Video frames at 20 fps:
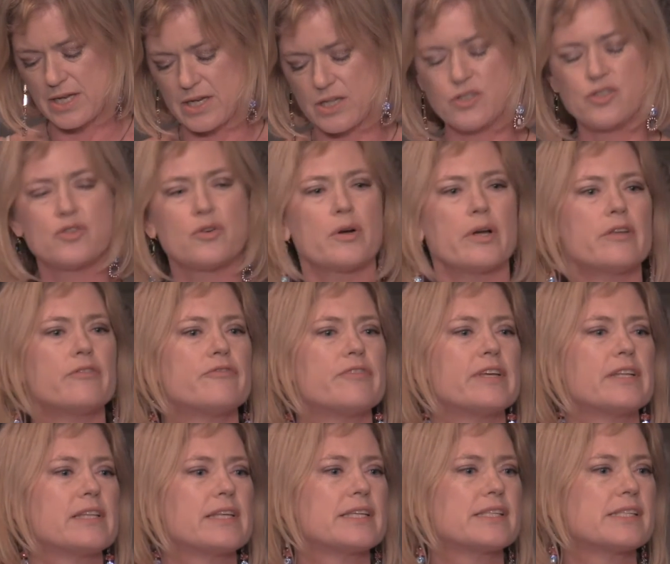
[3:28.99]
and enjoyed
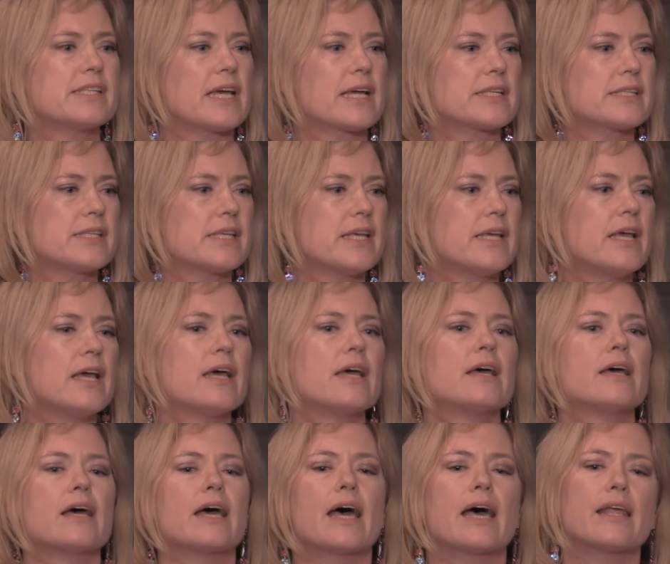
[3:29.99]
feeling sexy
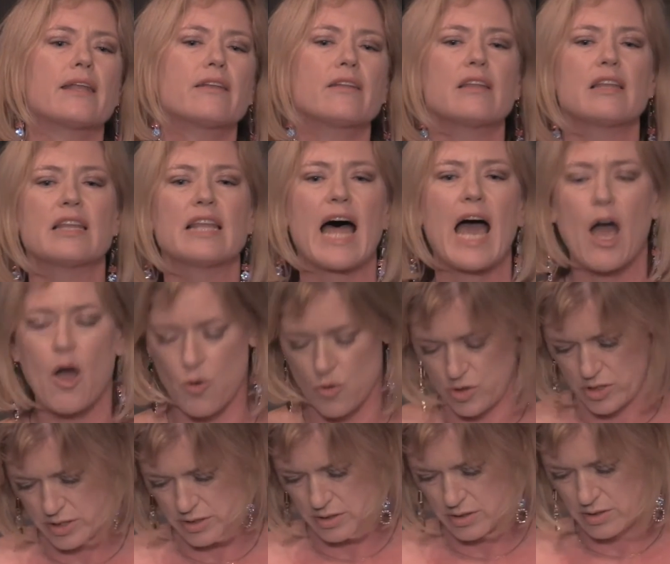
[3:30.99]
and
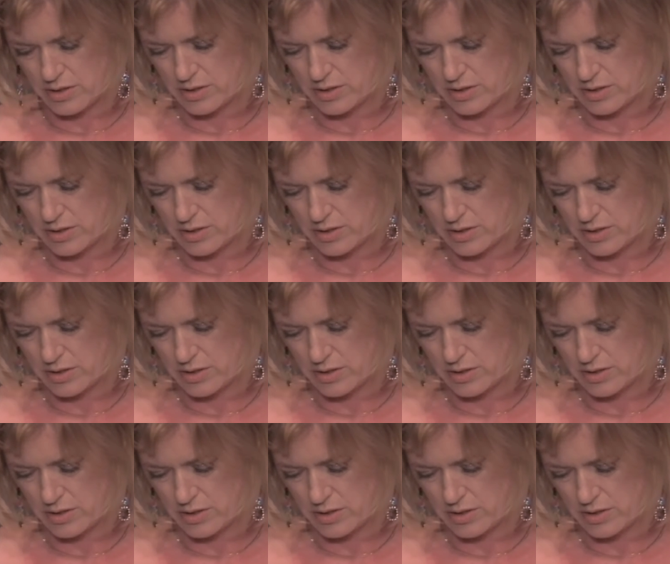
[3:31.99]
loud.